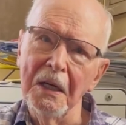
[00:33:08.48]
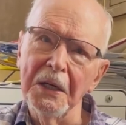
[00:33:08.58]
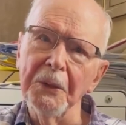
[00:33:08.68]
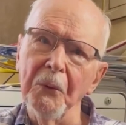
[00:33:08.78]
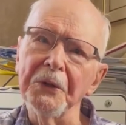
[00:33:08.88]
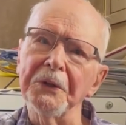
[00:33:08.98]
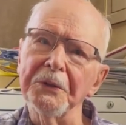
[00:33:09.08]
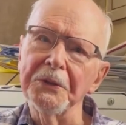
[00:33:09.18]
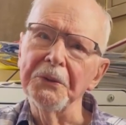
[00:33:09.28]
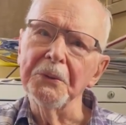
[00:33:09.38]
He wanted
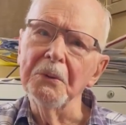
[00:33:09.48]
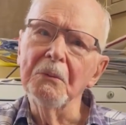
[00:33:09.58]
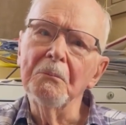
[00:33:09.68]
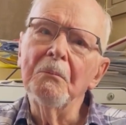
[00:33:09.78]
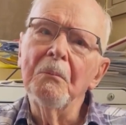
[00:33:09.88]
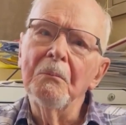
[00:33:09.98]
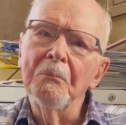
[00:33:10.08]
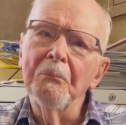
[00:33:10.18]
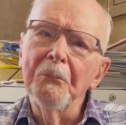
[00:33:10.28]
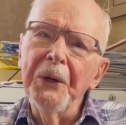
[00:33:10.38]
to
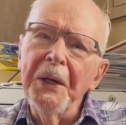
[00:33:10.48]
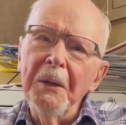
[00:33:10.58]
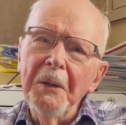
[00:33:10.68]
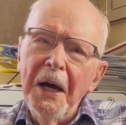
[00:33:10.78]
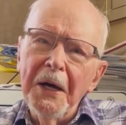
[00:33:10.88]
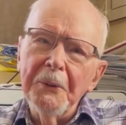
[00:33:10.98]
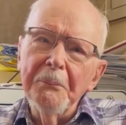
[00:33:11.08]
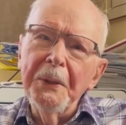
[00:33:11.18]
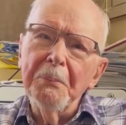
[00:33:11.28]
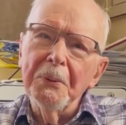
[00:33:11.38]
bring other
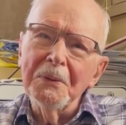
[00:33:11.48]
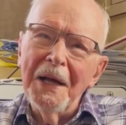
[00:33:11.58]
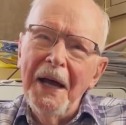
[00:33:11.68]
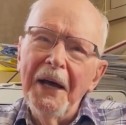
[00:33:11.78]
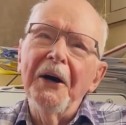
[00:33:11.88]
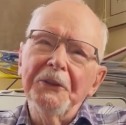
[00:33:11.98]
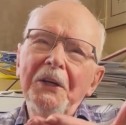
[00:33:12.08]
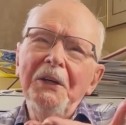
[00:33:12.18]
people out